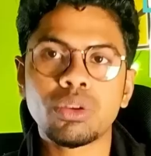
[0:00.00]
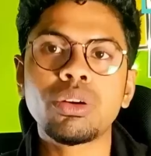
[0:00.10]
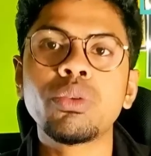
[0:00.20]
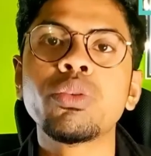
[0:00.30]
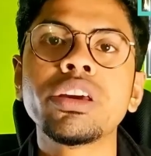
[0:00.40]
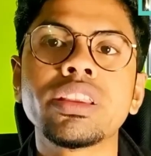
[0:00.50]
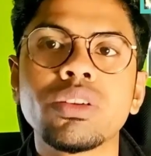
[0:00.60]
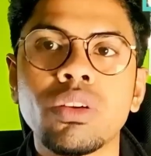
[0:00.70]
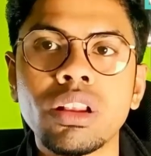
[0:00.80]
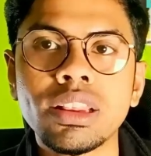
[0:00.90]
Throw with
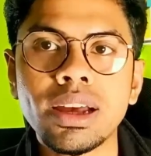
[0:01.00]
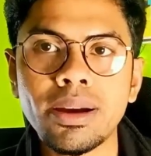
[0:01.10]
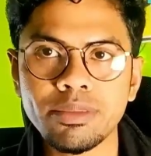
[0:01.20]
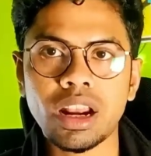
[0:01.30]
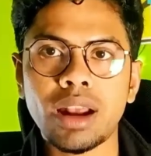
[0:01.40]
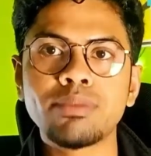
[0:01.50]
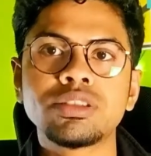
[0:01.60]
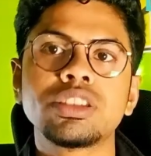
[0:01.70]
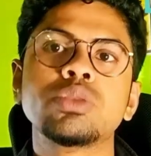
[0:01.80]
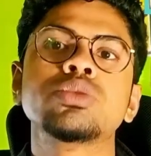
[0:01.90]
all the
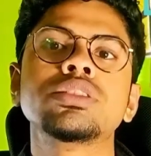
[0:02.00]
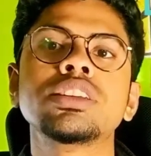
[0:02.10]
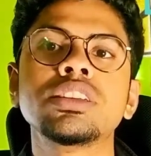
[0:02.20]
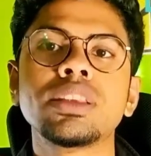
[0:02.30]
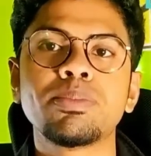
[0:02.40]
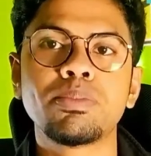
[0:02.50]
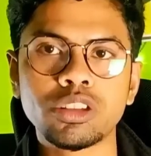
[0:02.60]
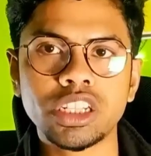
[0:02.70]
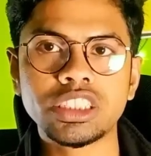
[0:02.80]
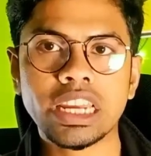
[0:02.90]
terms used in the
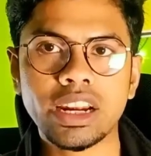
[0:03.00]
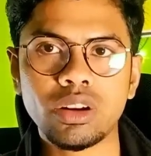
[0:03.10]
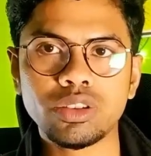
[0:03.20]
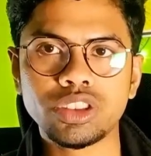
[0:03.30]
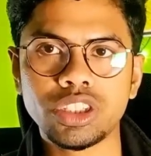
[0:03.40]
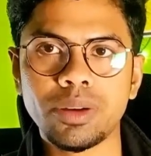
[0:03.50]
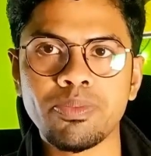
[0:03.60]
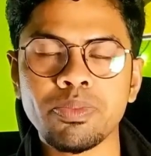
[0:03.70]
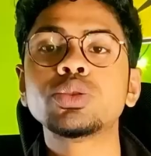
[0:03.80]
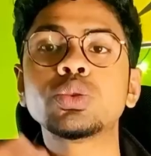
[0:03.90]
process technology.
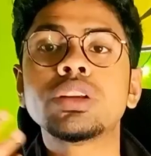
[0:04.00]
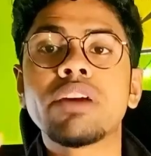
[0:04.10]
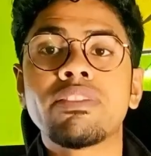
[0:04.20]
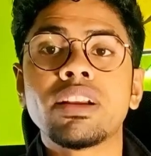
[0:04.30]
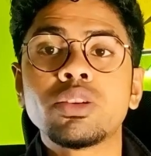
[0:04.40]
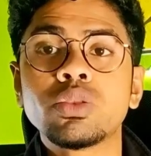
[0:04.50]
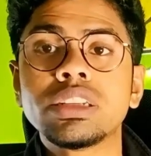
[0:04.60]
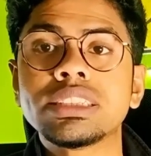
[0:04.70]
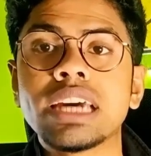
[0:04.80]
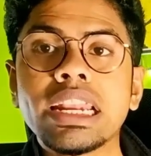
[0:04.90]
You should be able to
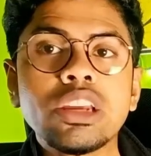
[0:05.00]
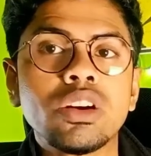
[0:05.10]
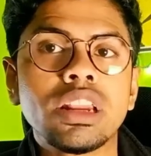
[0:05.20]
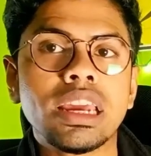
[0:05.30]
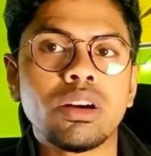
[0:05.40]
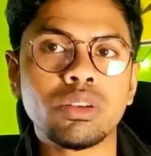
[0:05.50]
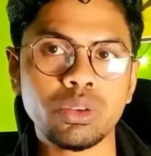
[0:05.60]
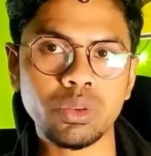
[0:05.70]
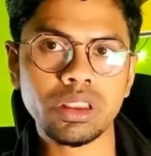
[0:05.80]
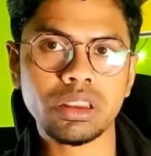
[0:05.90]
design your
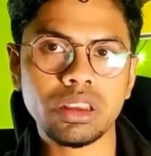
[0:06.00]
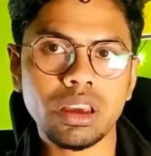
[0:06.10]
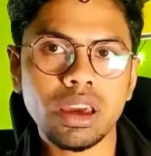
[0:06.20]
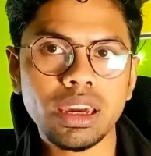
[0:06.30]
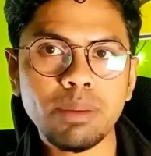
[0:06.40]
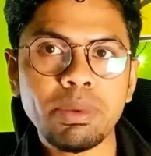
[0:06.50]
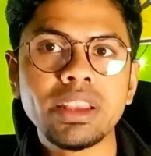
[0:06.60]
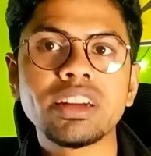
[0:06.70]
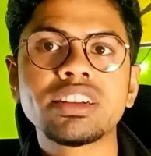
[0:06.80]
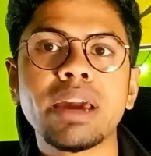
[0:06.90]
layout with
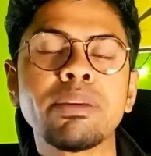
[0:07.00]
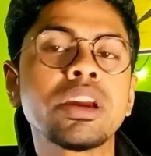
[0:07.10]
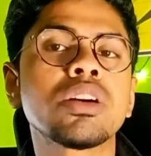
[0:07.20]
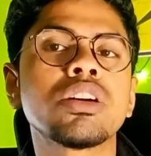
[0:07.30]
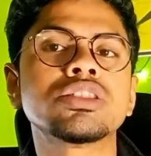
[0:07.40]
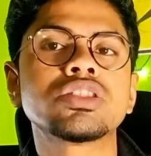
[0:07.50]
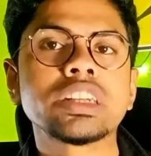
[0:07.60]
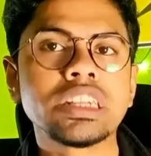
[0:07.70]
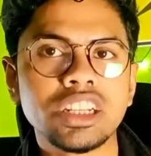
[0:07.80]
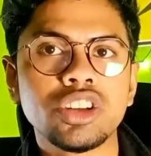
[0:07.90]
keeping the timing
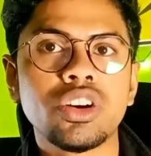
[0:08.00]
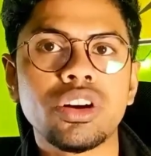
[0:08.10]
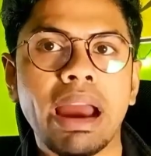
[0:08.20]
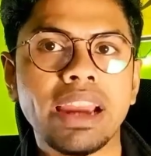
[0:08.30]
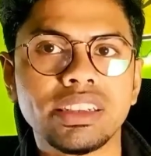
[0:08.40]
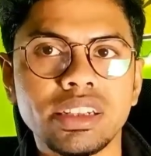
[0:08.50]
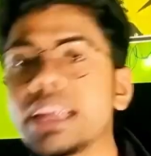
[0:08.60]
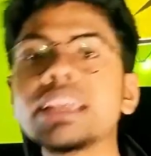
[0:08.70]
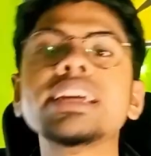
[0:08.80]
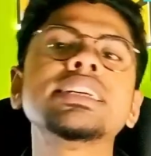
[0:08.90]
constraint in your mind.
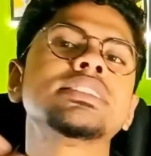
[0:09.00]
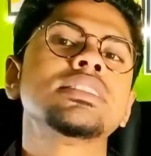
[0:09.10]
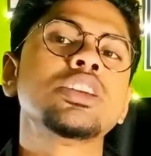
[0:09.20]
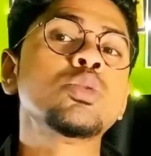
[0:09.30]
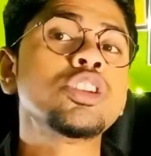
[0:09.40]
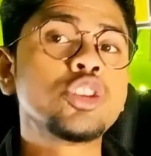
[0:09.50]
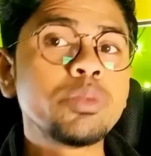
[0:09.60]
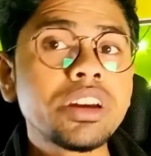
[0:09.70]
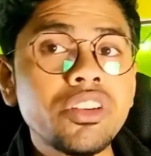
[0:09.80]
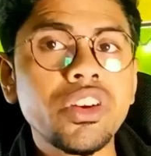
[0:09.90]
And yes, you need to
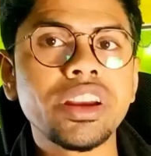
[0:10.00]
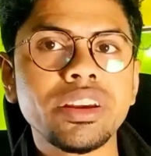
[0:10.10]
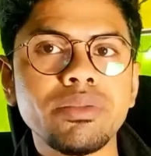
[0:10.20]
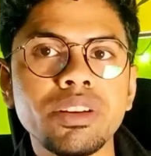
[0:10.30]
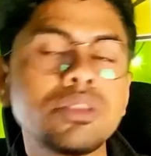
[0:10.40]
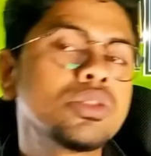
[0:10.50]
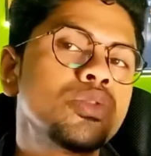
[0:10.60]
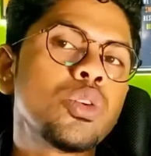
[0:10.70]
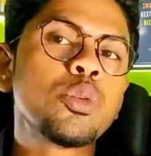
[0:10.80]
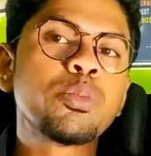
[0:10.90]
be creative, because
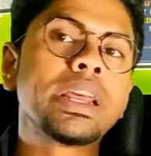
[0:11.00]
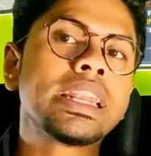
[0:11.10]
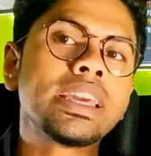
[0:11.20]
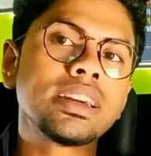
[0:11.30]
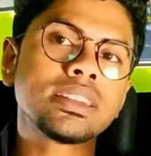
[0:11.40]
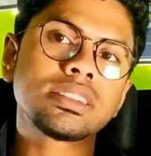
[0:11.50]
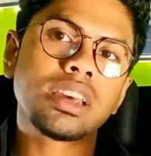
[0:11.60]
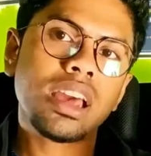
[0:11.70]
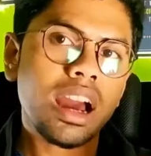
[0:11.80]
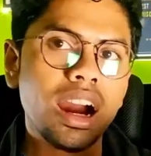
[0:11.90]
floor plannings
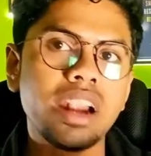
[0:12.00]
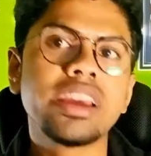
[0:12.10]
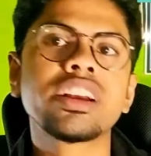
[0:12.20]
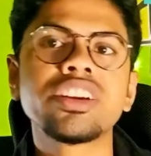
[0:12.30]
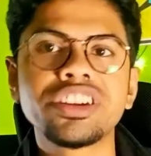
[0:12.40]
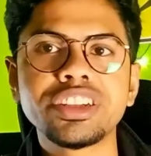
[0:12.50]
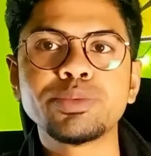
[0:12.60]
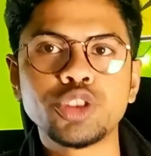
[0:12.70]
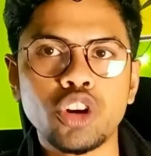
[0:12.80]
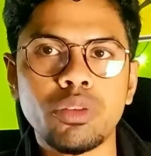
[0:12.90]
are a
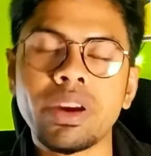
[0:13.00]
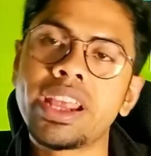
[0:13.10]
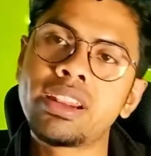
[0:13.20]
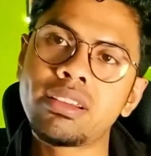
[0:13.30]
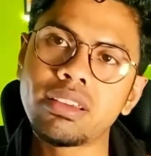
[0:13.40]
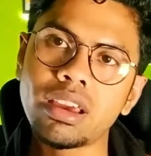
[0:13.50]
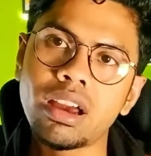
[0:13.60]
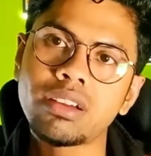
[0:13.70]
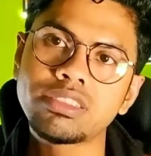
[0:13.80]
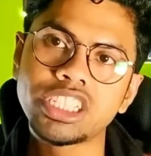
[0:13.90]
creative job, and
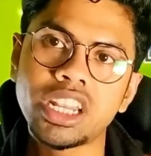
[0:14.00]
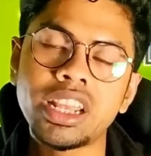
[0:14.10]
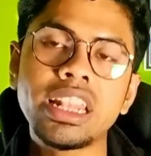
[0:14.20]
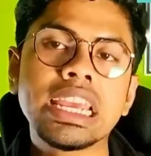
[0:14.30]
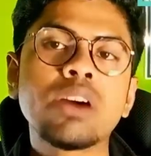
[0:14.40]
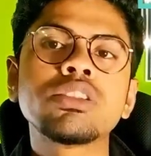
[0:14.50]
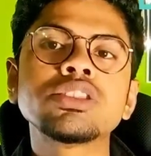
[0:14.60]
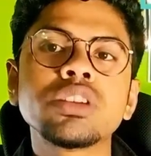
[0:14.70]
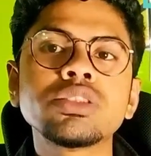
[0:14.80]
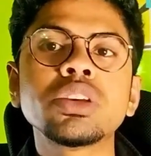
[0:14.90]
general layout
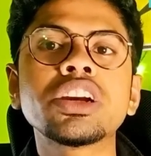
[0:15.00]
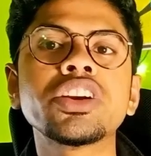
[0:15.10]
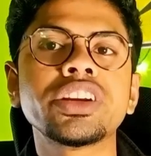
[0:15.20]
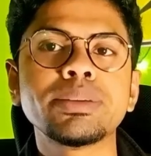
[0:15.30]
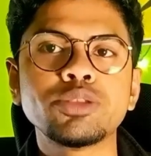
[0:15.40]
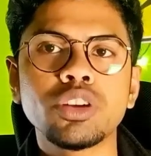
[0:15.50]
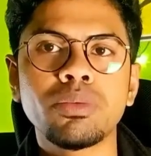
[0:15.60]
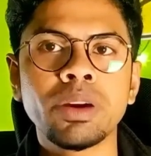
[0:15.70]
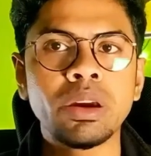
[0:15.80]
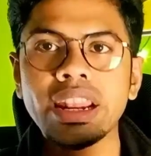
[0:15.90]
is also a creative
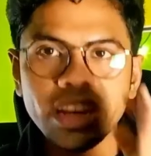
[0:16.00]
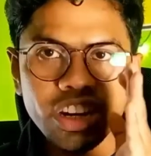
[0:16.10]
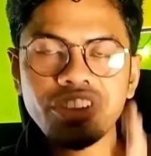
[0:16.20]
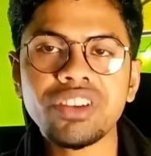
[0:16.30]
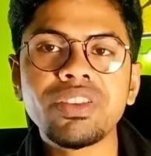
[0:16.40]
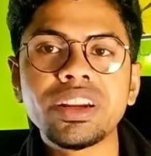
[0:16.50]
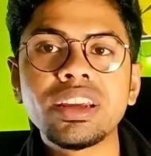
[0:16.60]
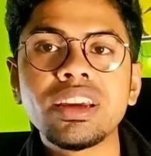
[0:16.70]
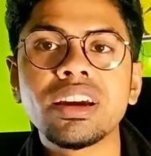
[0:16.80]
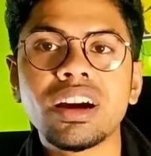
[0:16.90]
job, and
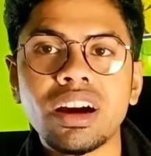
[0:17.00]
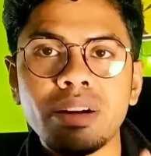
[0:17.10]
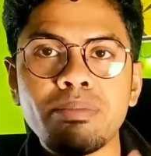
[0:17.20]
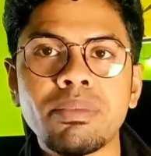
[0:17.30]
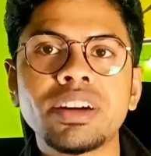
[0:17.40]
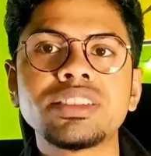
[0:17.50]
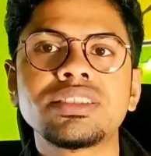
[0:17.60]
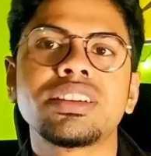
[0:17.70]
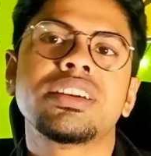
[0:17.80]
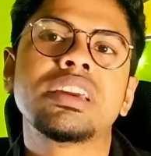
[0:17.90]
creativity are
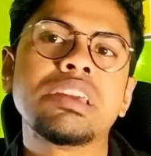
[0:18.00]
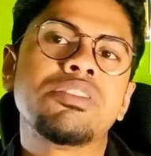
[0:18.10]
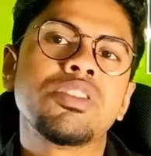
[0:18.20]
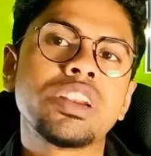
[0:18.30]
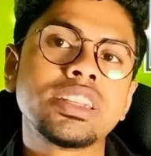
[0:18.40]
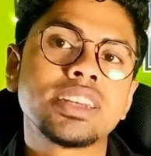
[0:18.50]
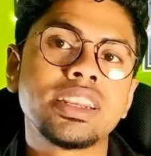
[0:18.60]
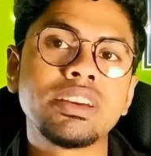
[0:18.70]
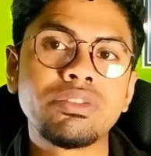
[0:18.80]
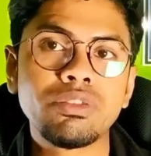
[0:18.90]
must if you are
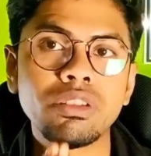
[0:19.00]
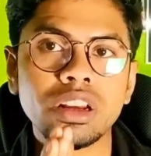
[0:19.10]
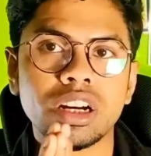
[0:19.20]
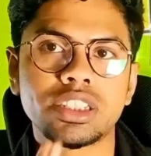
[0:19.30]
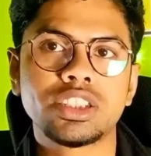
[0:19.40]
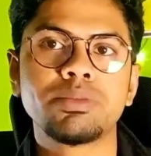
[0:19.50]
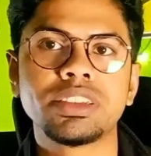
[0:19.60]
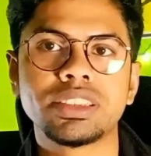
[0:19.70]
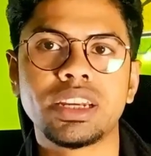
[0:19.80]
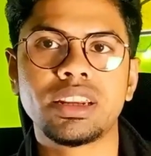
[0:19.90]
designing full custom
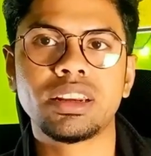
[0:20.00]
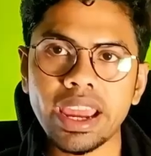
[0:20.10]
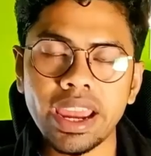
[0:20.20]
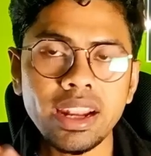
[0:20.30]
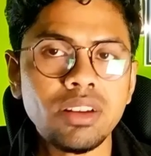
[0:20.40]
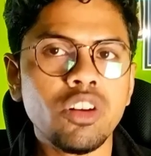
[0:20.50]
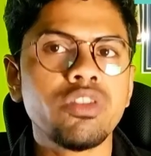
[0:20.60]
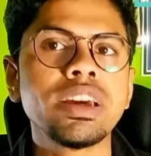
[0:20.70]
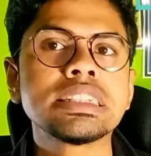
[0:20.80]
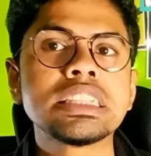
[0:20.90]
design. And
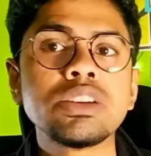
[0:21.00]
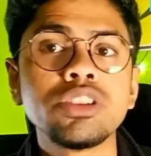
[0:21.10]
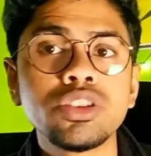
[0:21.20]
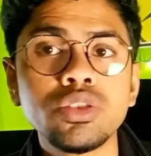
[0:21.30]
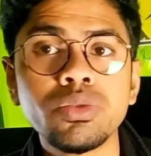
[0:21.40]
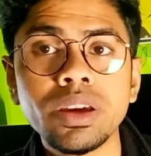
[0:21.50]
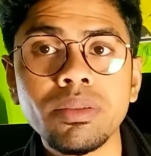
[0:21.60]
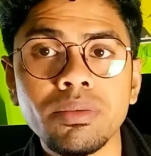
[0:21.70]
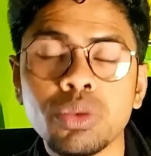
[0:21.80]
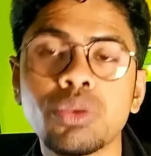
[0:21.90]
obviously you need to
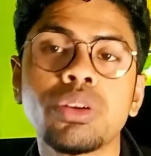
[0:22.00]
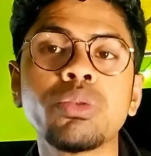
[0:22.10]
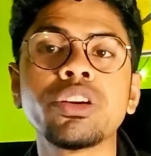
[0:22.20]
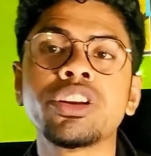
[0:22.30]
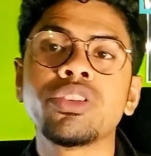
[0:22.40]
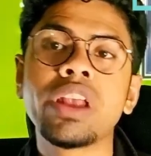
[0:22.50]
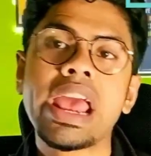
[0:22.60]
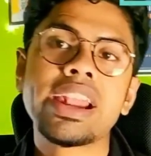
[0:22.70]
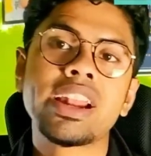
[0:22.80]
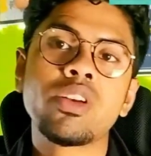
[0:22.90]
be thorough with your
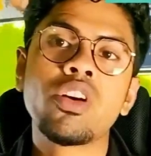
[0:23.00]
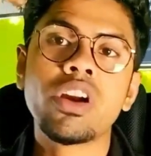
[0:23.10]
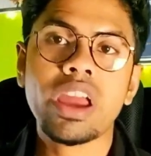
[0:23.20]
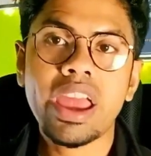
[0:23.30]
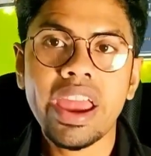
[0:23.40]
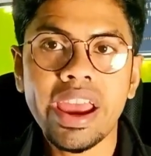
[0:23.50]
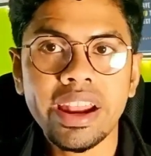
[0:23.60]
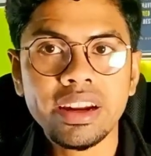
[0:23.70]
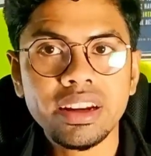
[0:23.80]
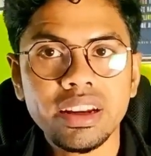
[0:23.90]
analog
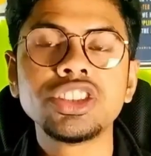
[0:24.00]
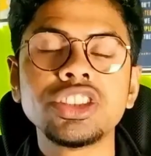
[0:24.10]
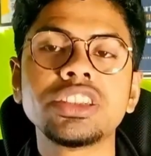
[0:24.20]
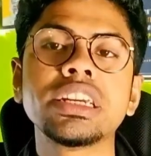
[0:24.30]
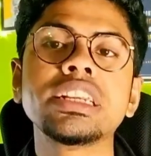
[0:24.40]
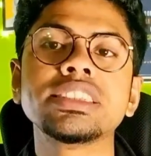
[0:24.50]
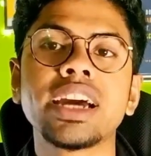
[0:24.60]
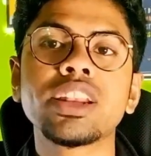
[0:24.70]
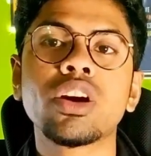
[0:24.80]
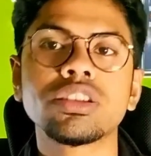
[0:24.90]
and digital design